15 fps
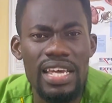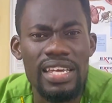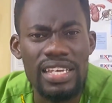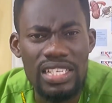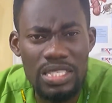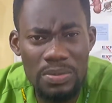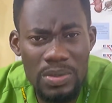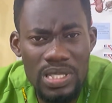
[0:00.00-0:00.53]

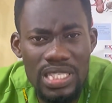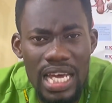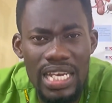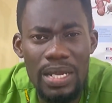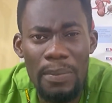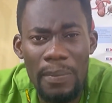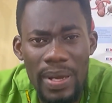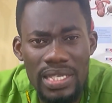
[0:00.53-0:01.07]
it means that
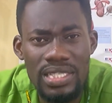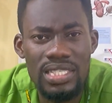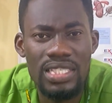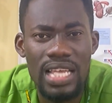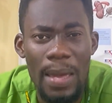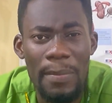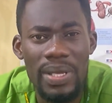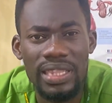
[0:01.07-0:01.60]
the person's
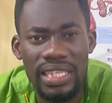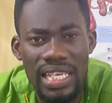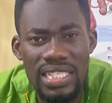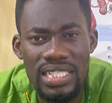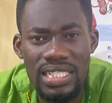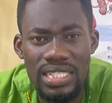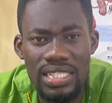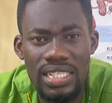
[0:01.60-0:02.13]

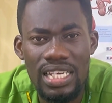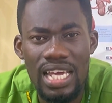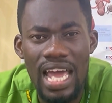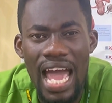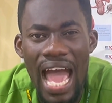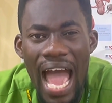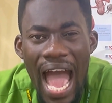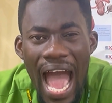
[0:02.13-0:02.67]
hypertension
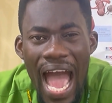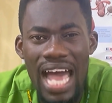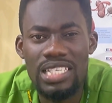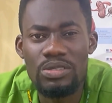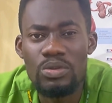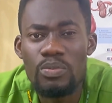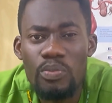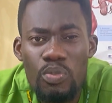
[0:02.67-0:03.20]
has
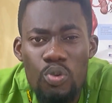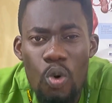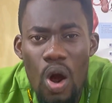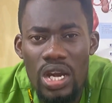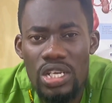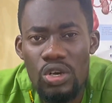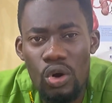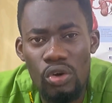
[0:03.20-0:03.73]
been
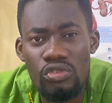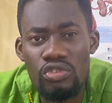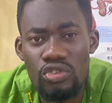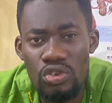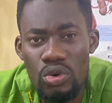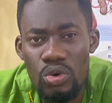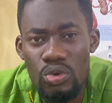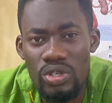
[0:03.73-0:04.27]
poorly
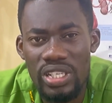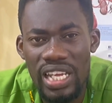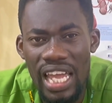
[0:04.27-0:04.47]
controlled